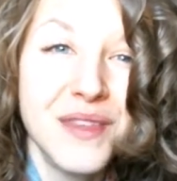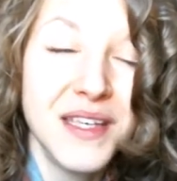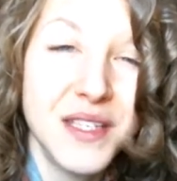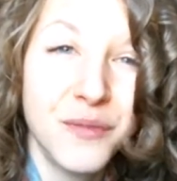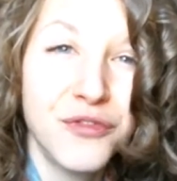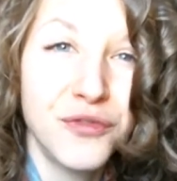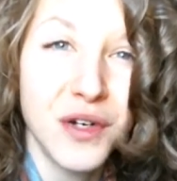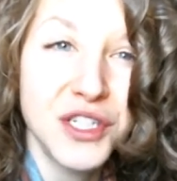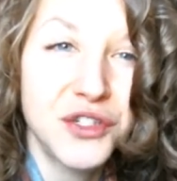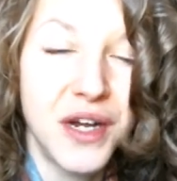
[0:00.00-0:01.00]
some
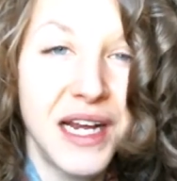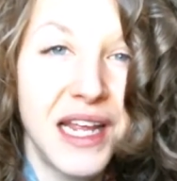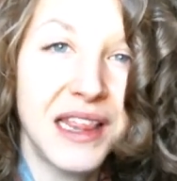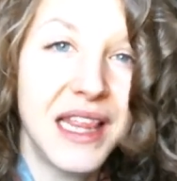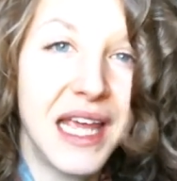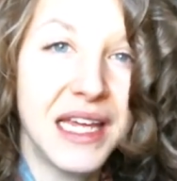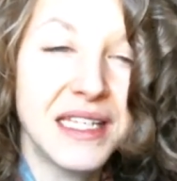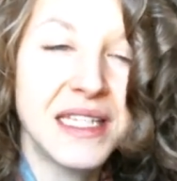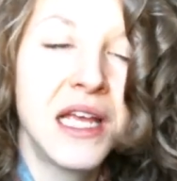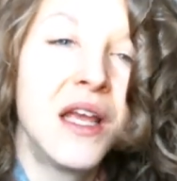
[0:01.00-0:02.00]
frustrating
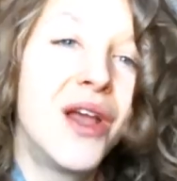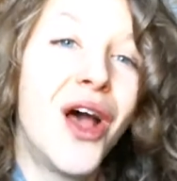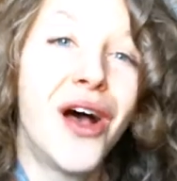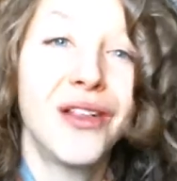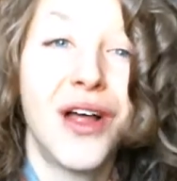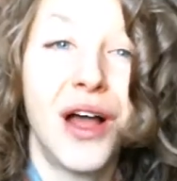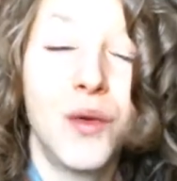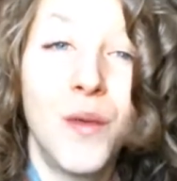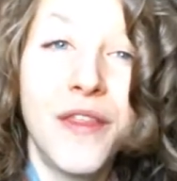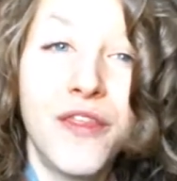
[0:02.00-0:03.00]
things
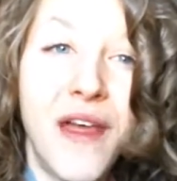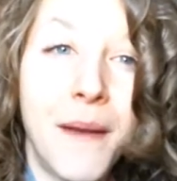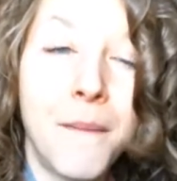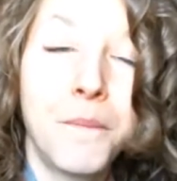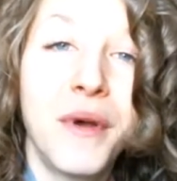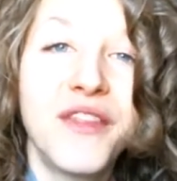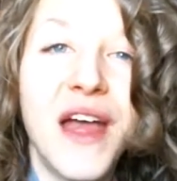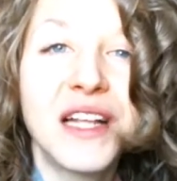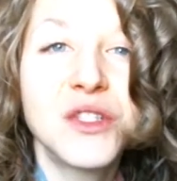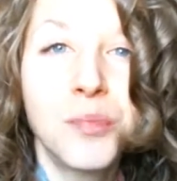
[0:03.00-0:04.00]
along with them, but
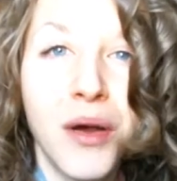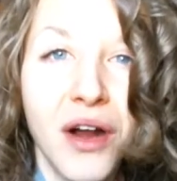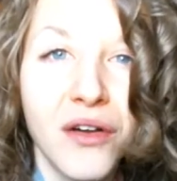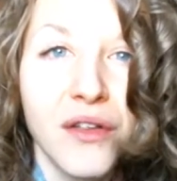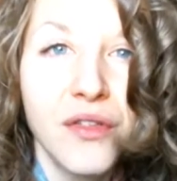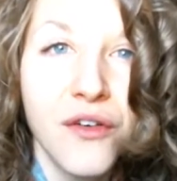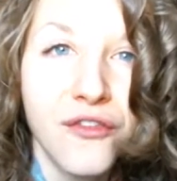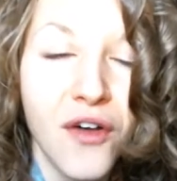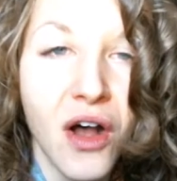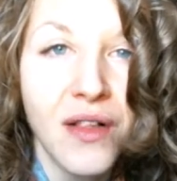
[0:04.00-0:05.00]
that's part of the
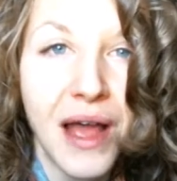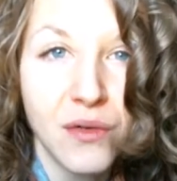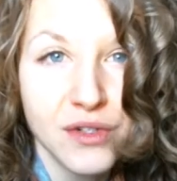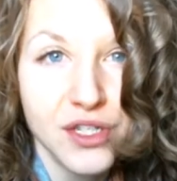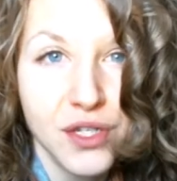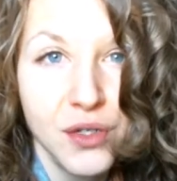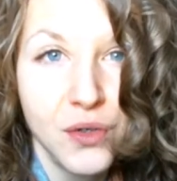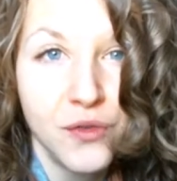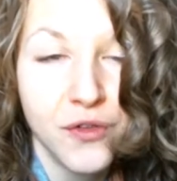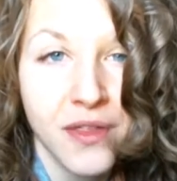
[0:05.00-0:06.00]
fallout
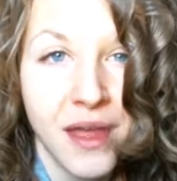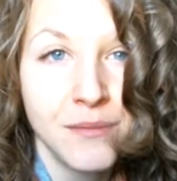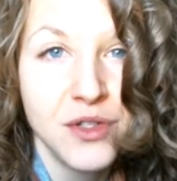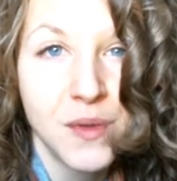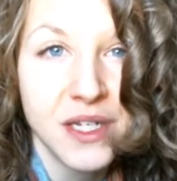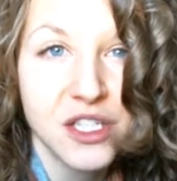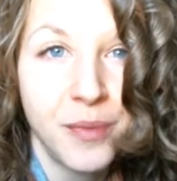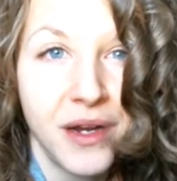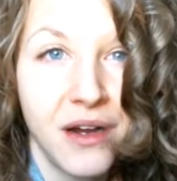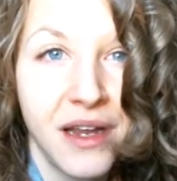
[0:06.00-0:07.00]
too for them to
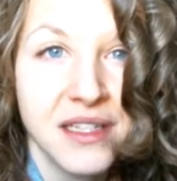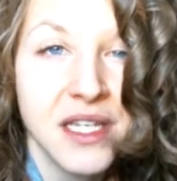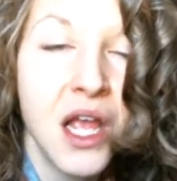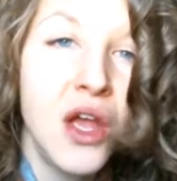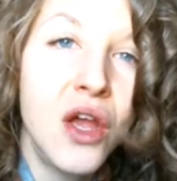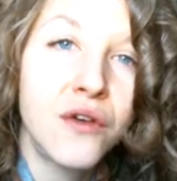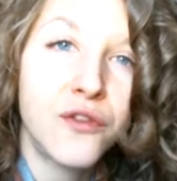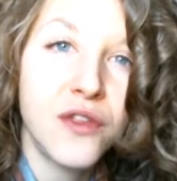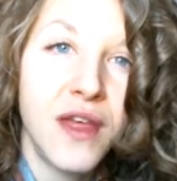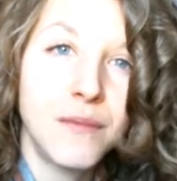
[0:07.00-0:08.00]
experience,
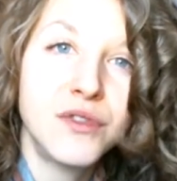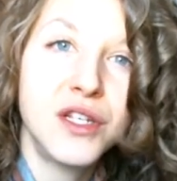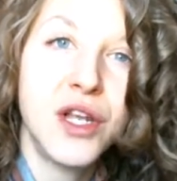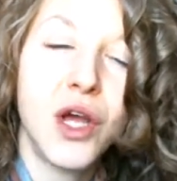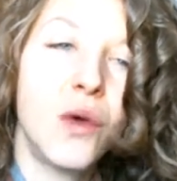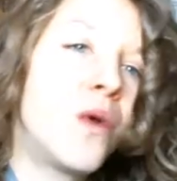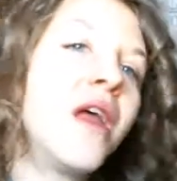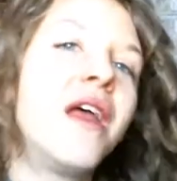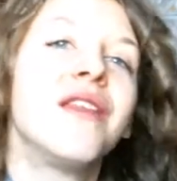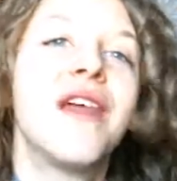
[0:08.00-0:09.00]
for them to know
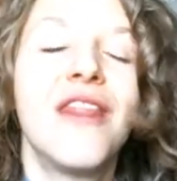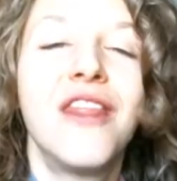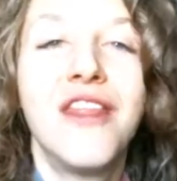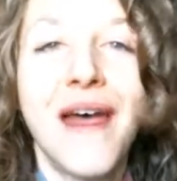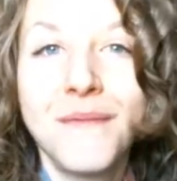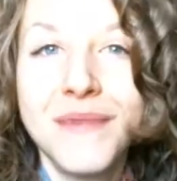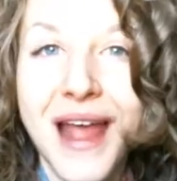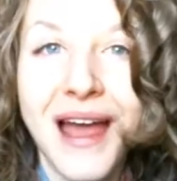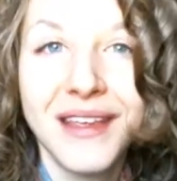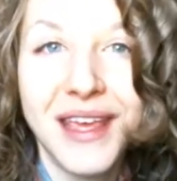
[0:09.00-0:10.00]
that them
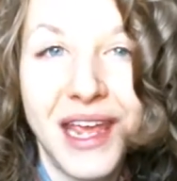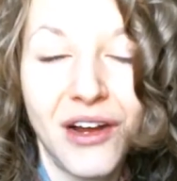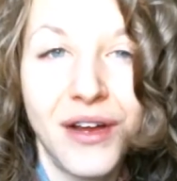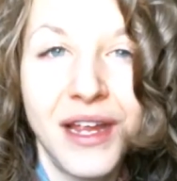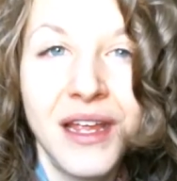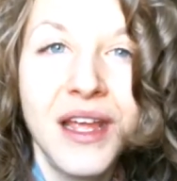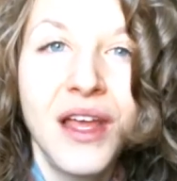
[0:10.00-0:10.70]
not caring